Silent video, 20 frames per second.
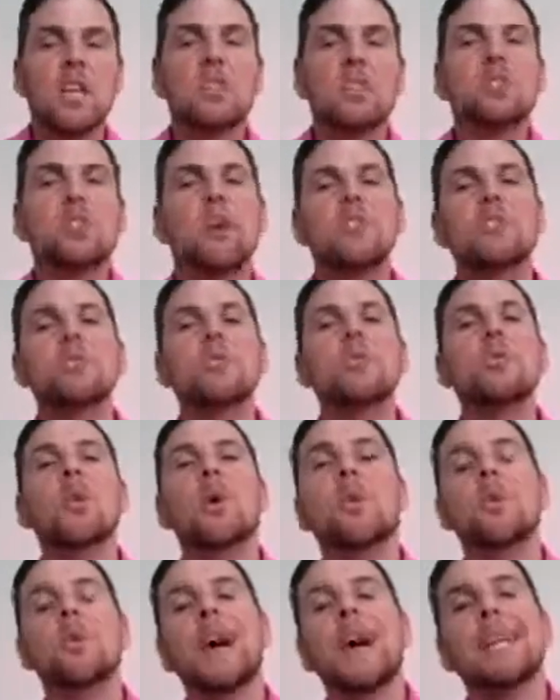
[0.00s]
So I knew,
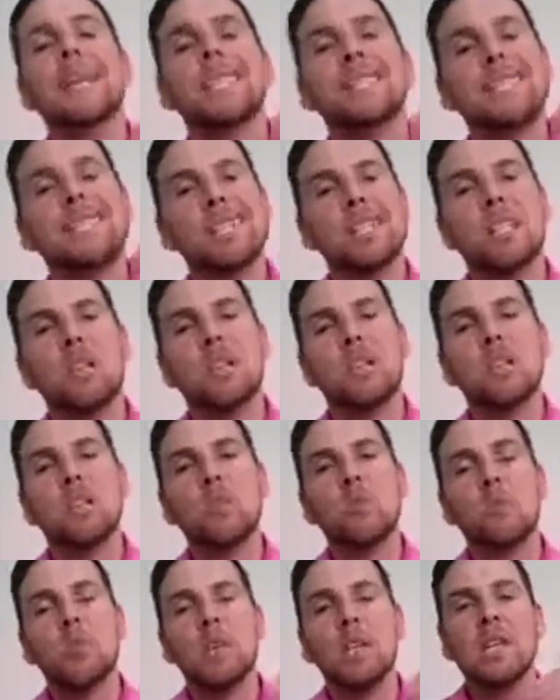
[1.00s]
though, that it
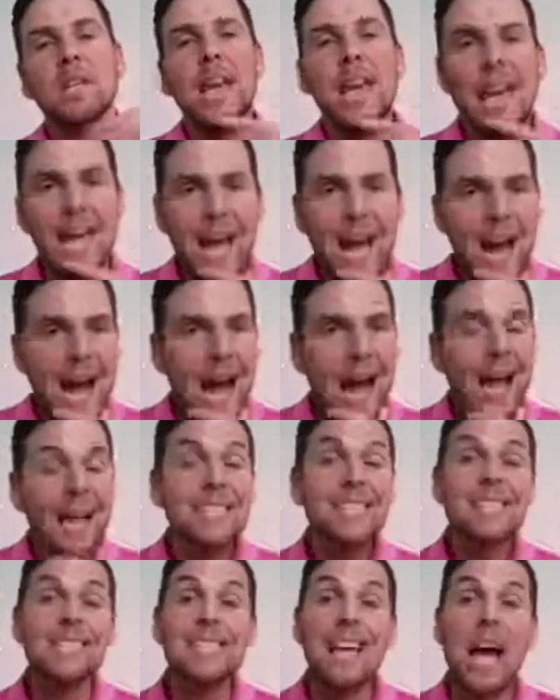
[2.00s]
started with a high
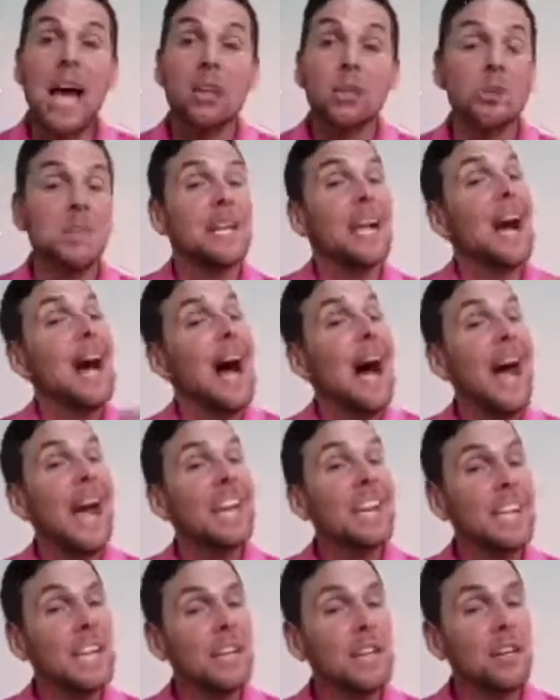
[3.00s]
salary, a
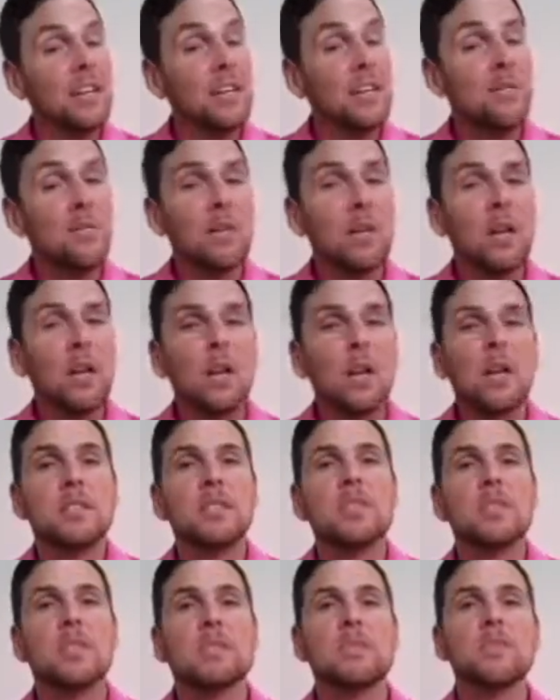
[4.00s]
high income,
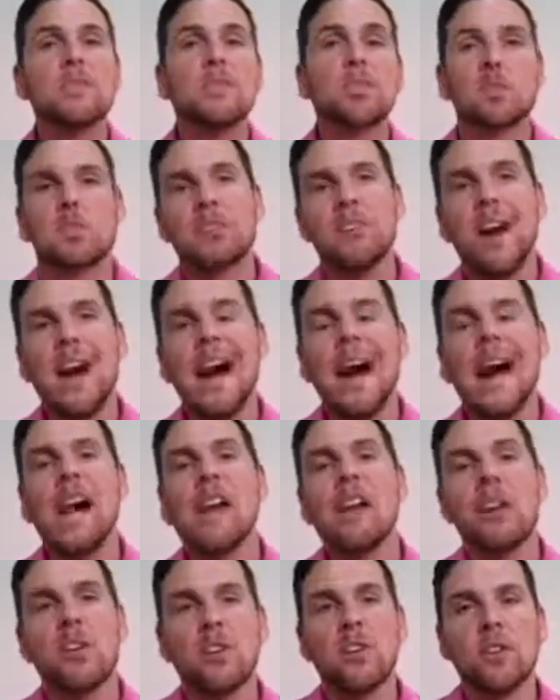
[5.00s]
some sort of
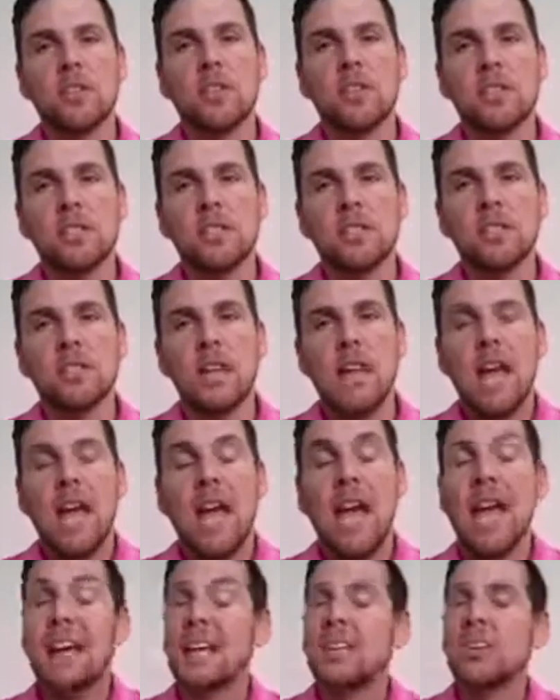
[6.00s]
high earnings.
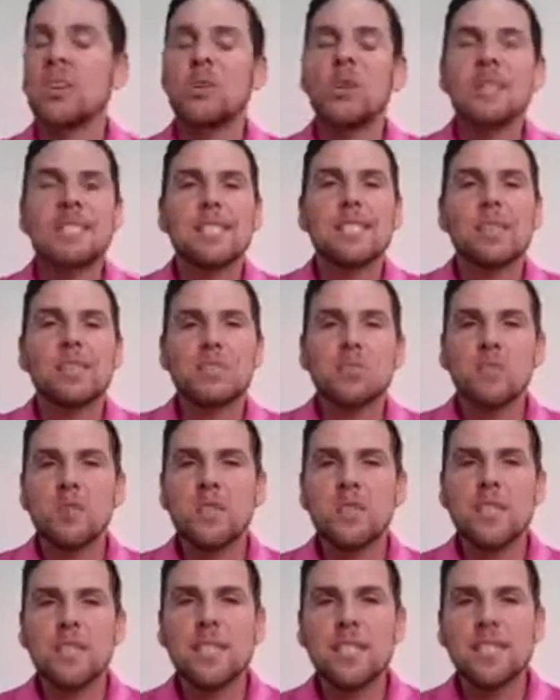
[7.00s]
And I know that sounds
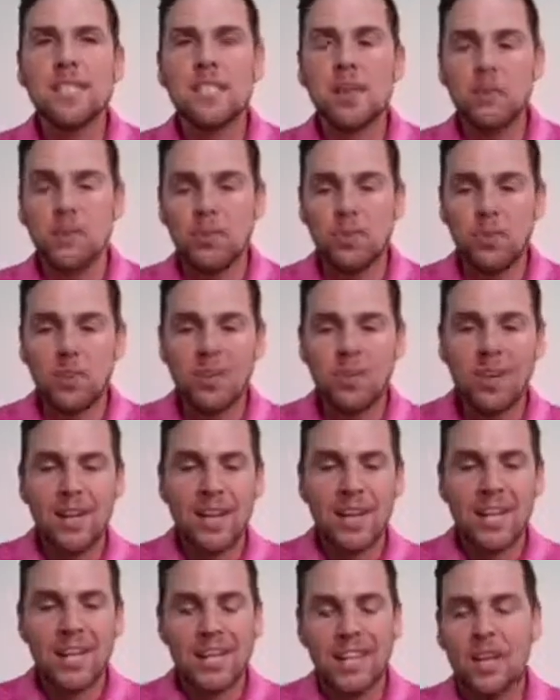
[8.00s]
really
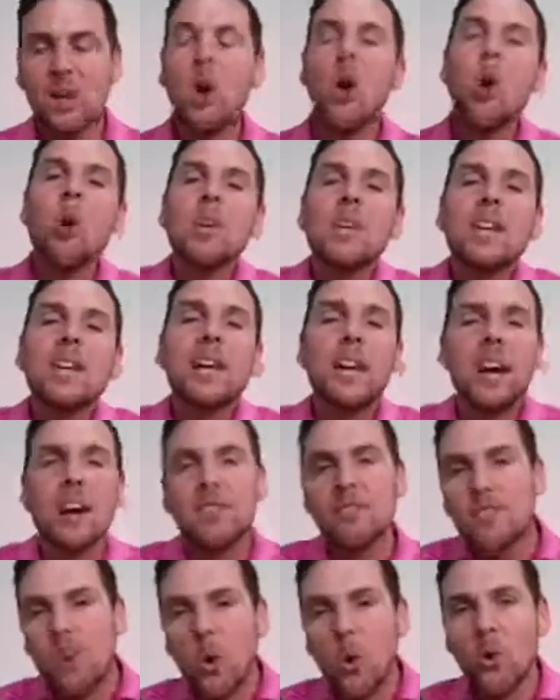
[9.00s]
simple, like, oh yeah,
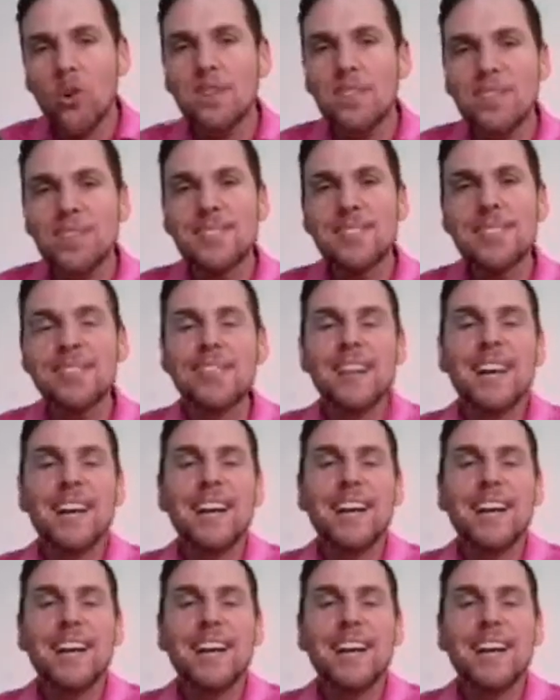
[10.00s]
of course.